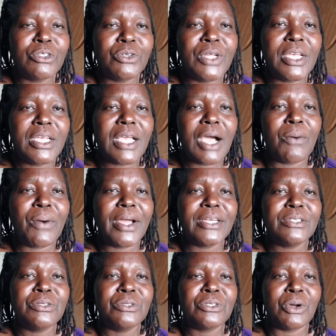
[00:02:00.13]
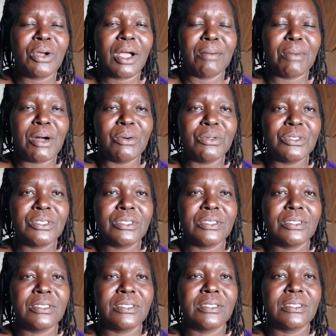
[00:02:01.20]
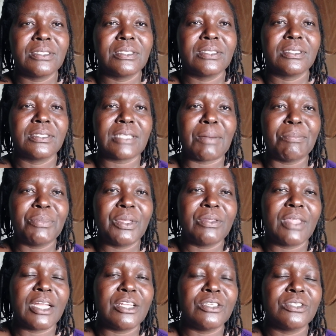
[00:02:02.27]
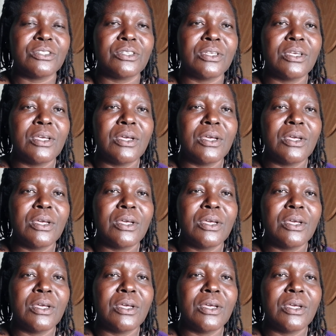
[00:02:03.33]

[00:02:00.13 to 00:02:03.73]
today I want to talk about something that is